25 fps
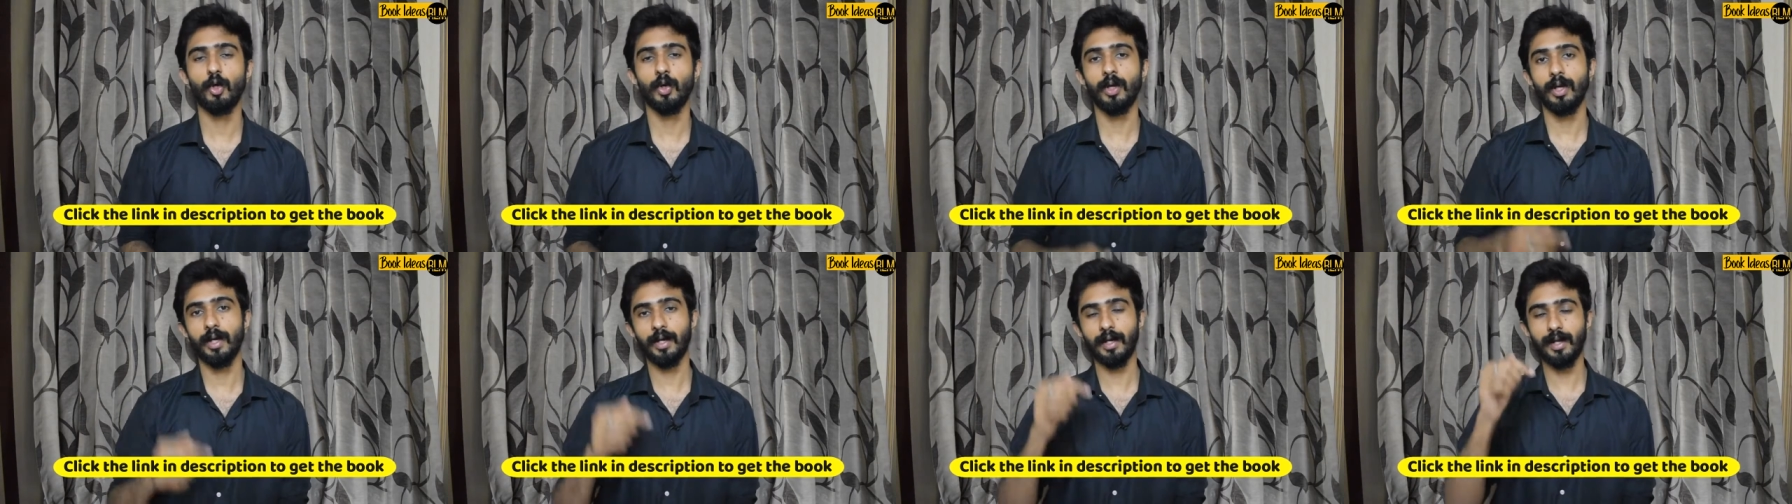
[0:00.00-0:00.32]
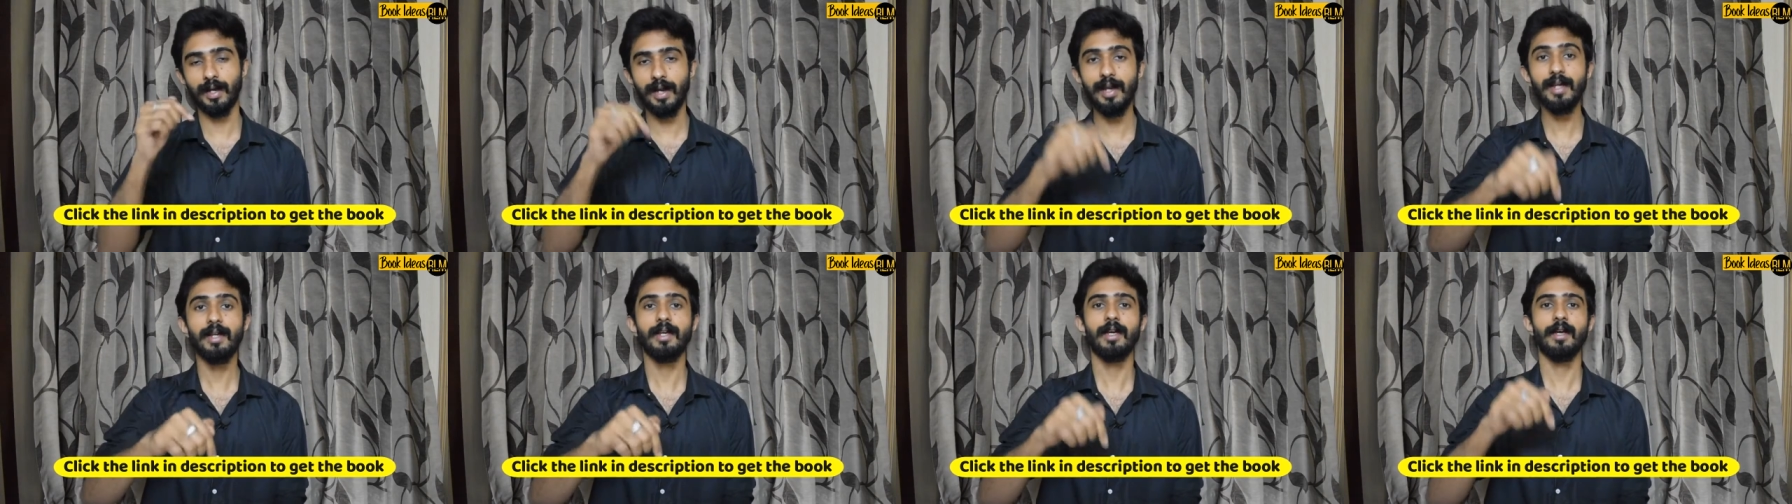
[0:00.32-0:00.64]
you can
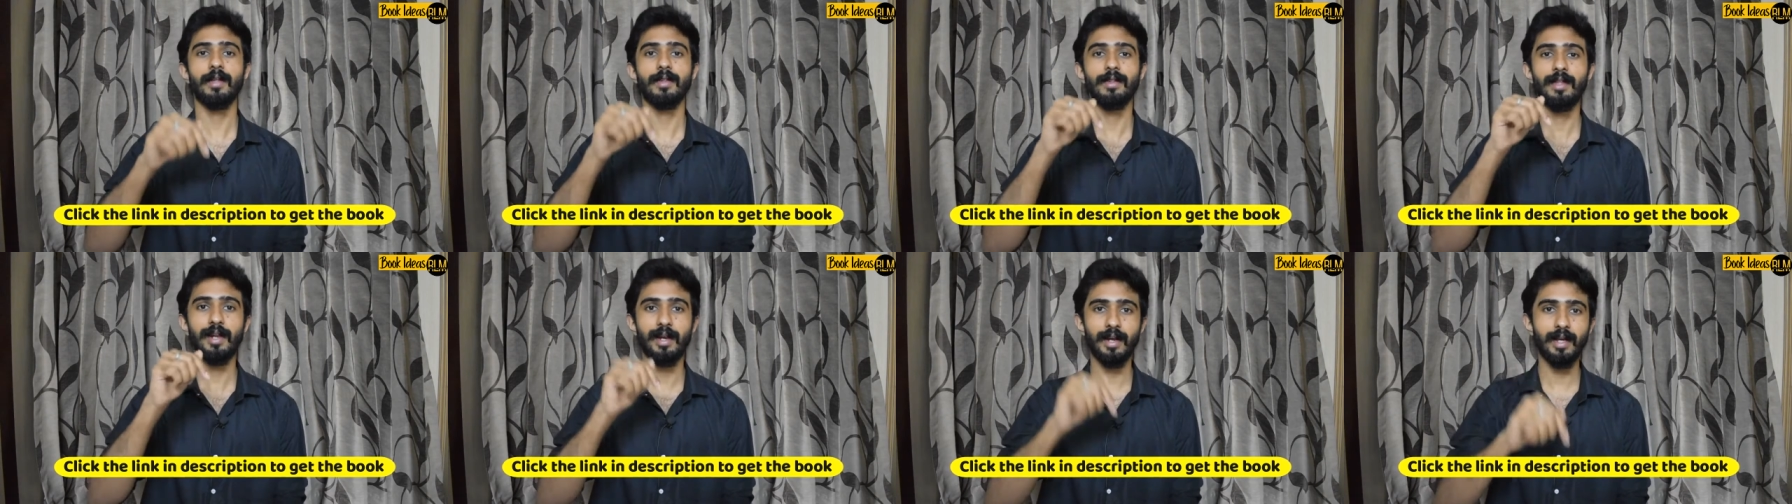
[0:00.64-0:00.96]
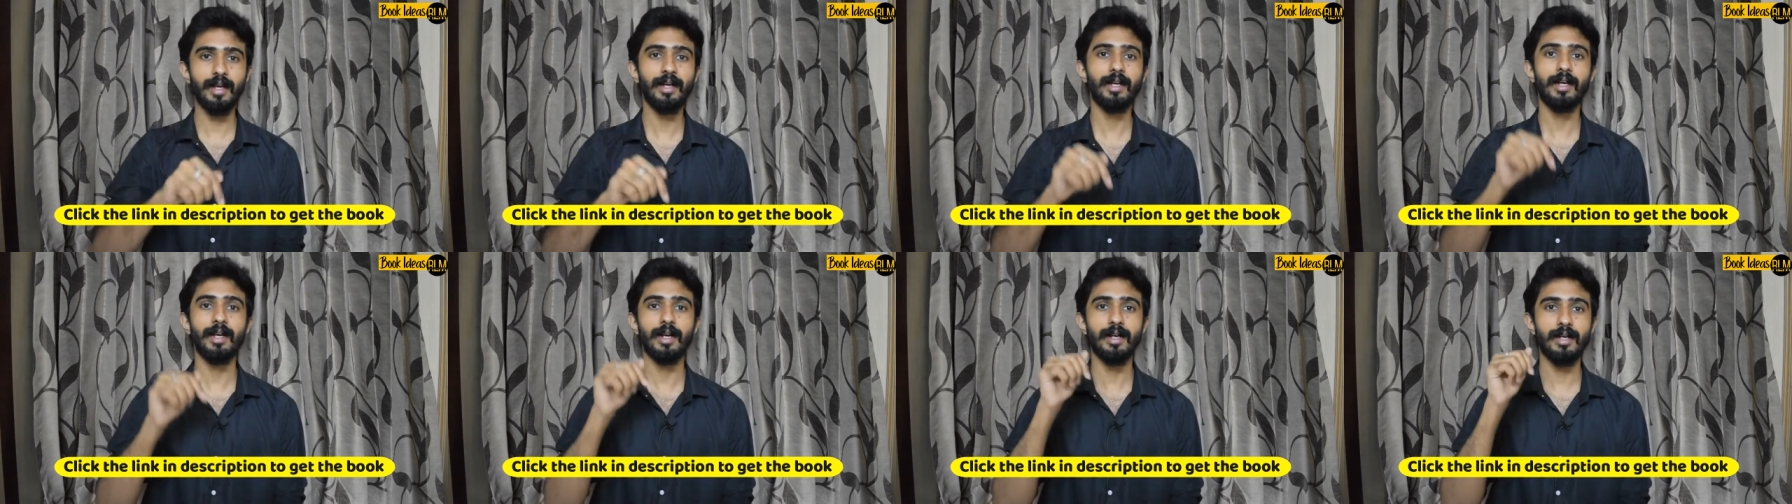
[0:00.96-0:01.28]
click the
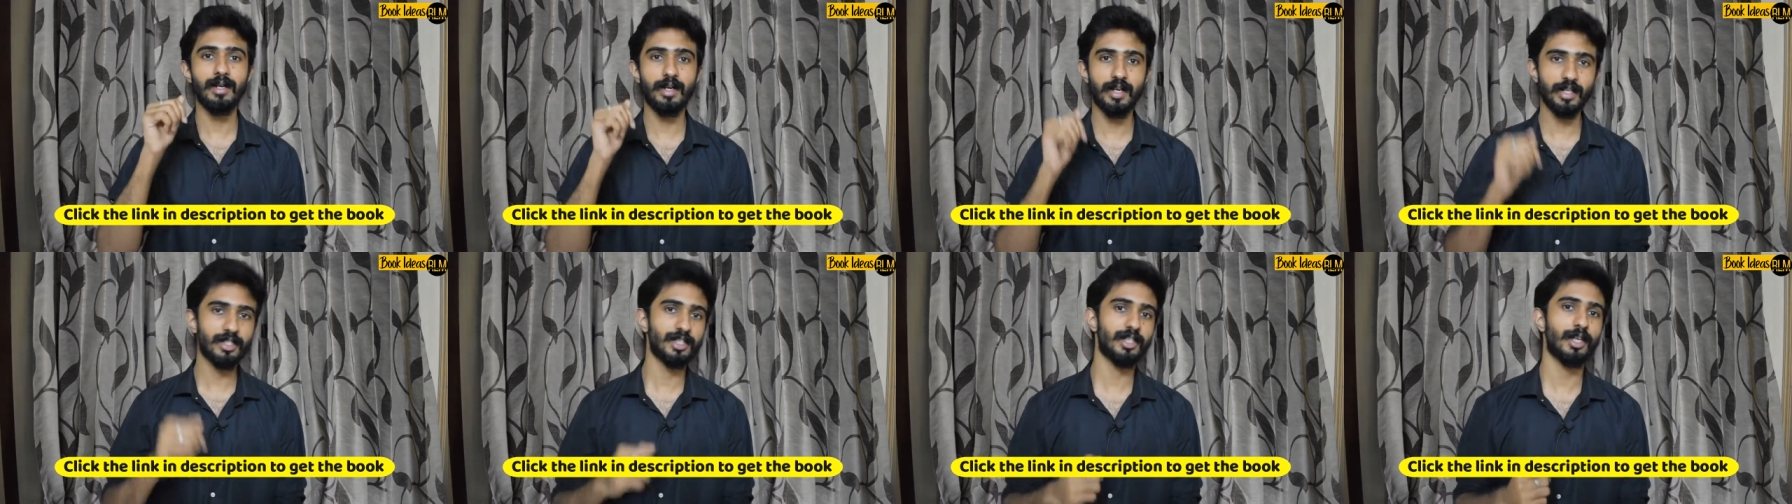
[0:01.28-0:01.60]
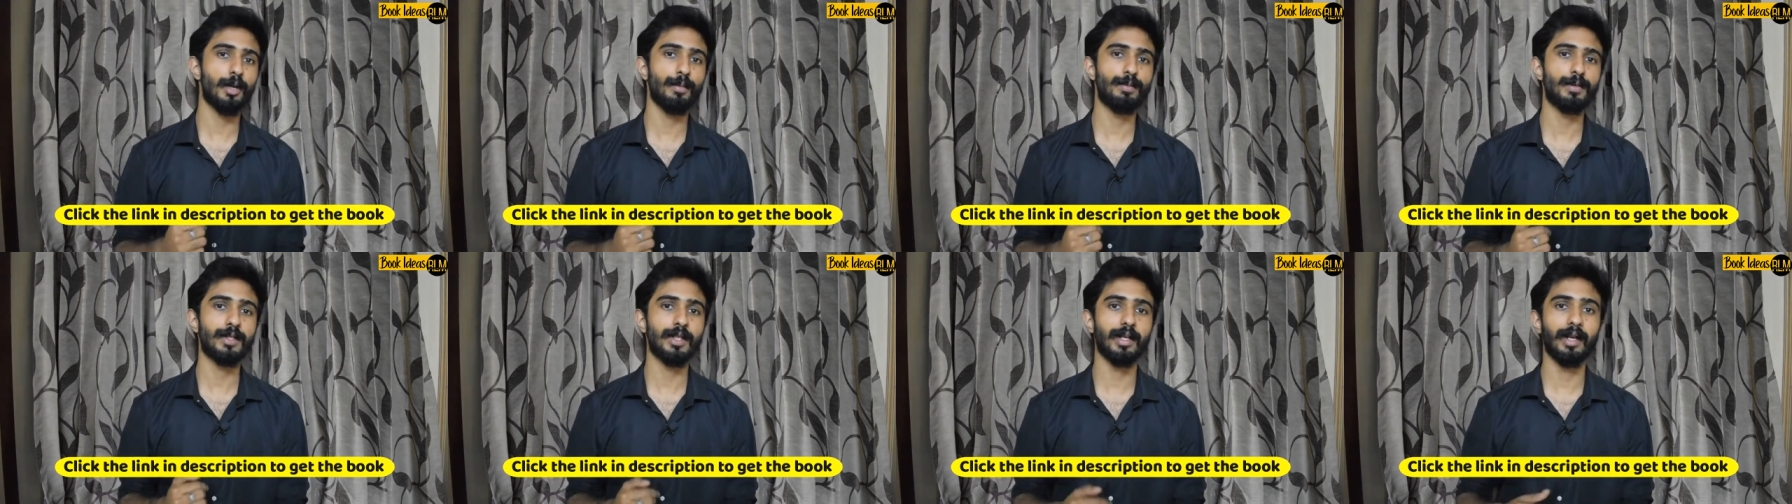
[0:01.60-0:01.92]
link in
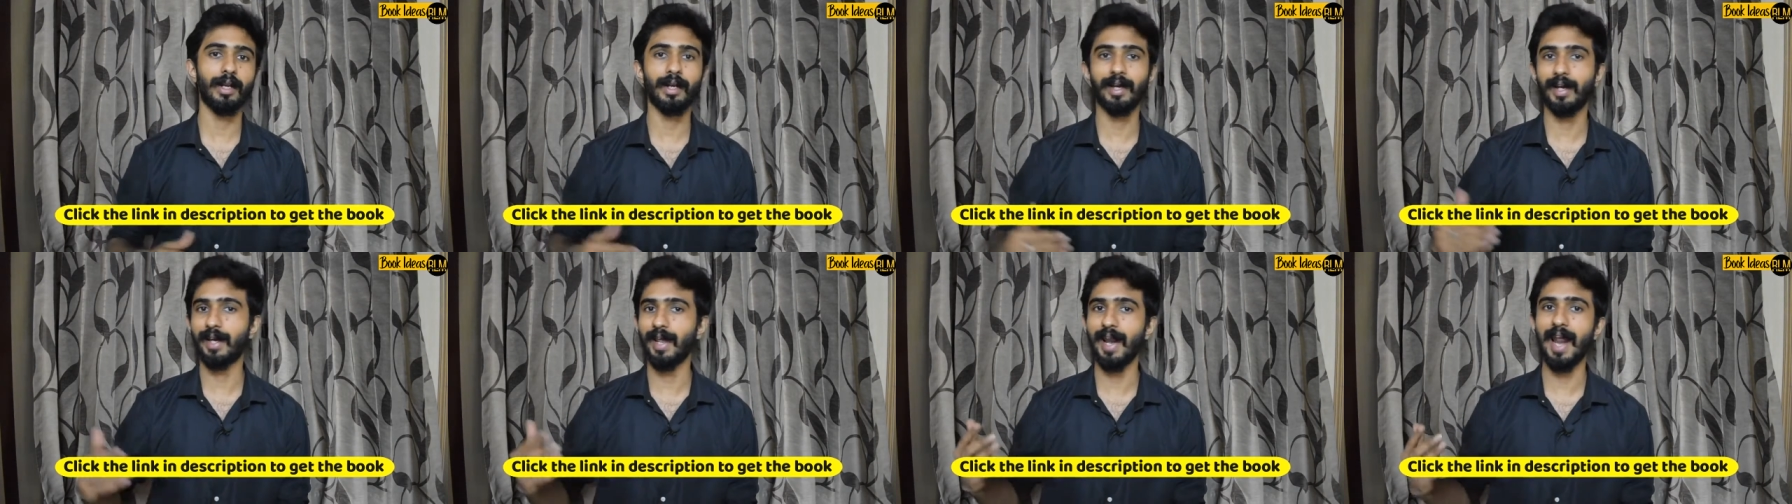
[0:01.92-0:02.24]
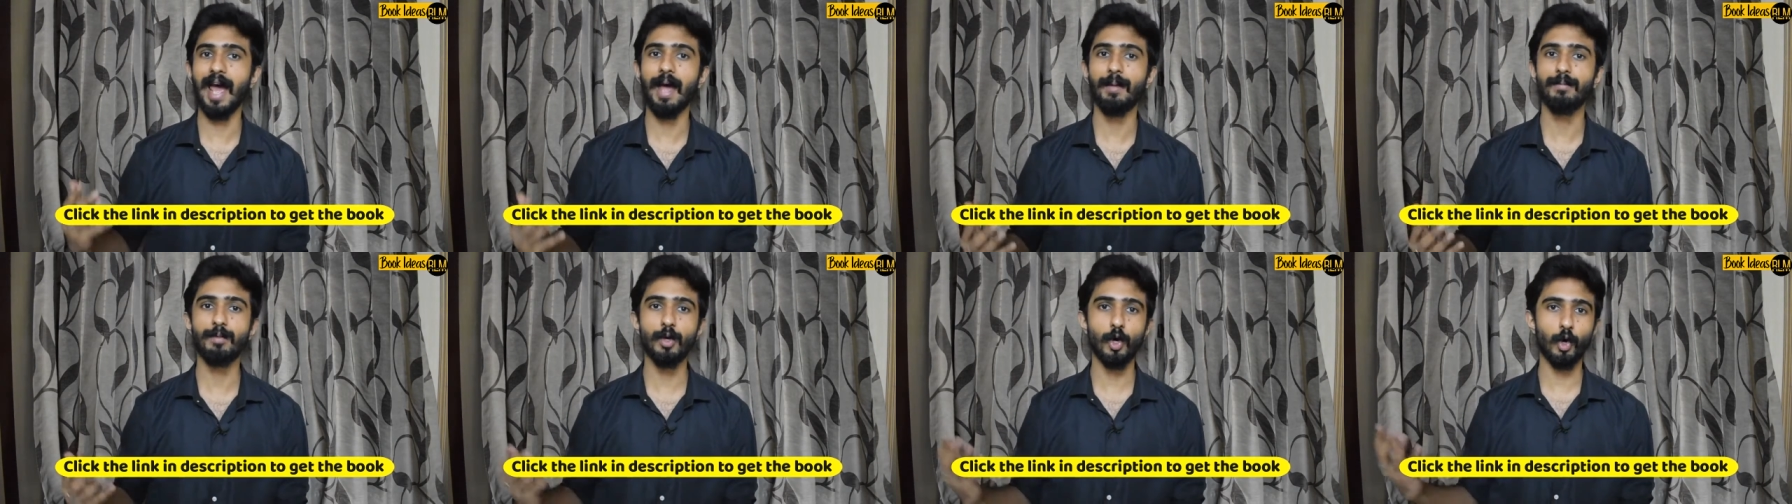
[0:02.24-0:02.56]
description and
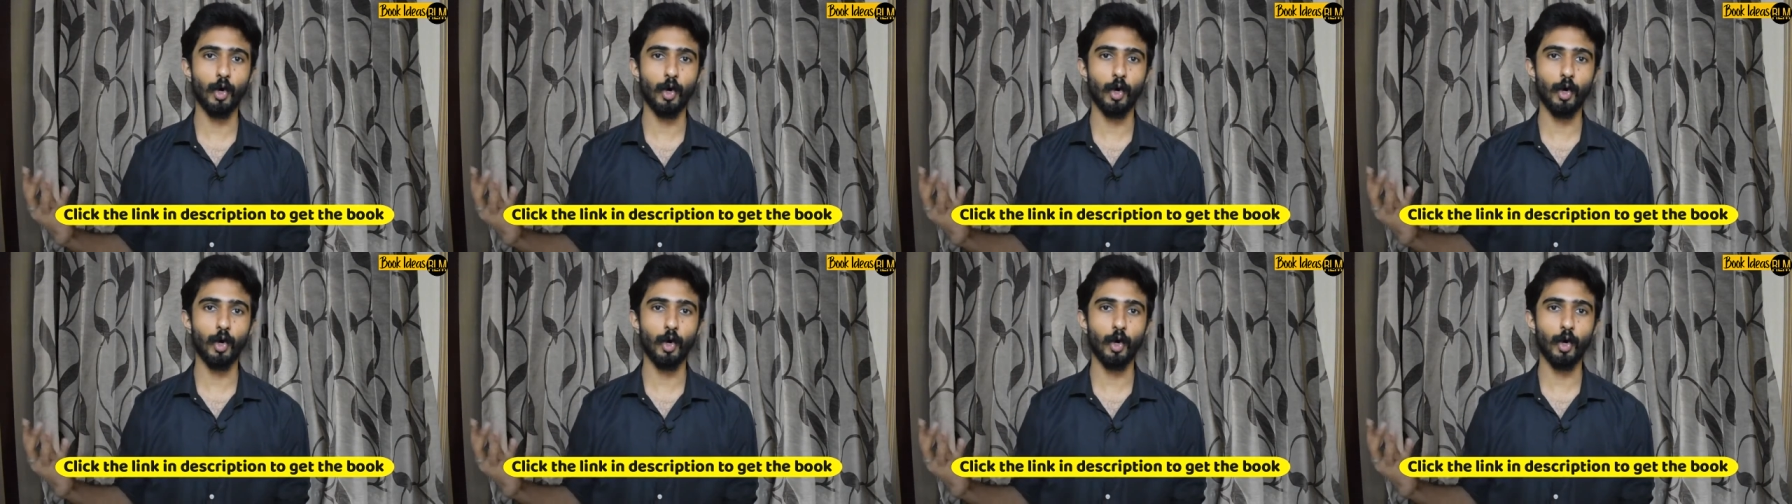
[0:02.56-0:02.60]
grab